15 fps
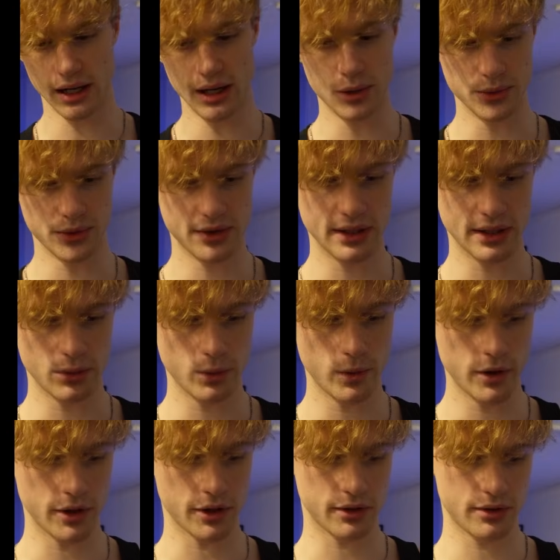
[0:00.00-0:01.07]
out that
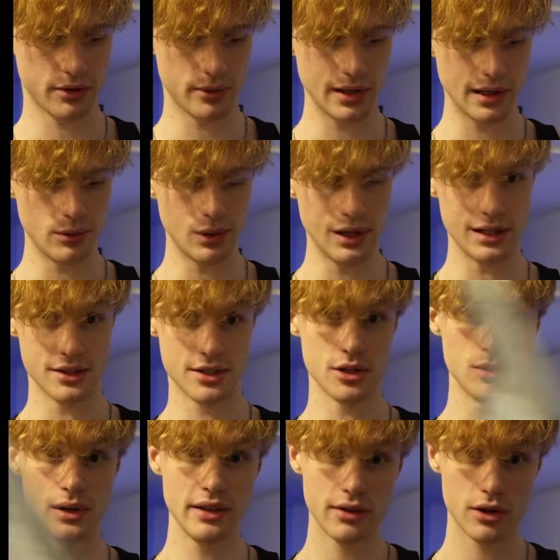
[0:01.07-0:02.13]
worked really well.
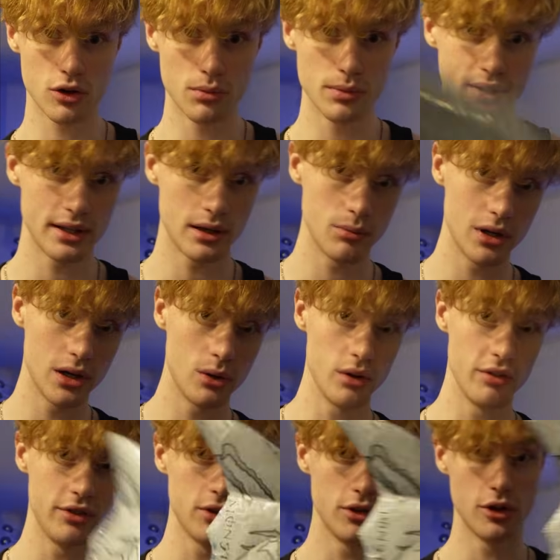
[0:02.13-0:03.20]
So leave a comment down below
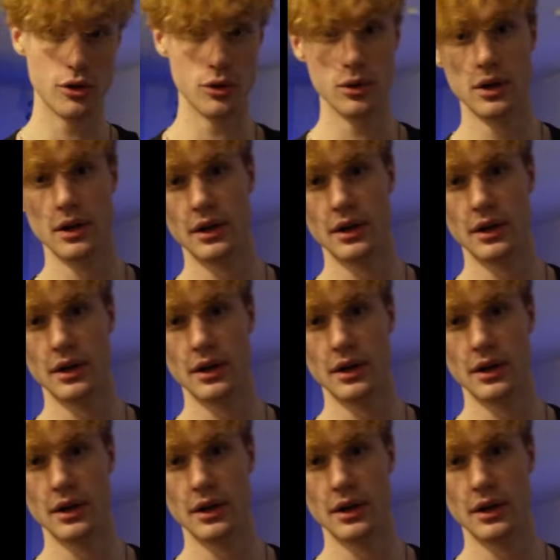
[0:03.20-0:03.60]
if you know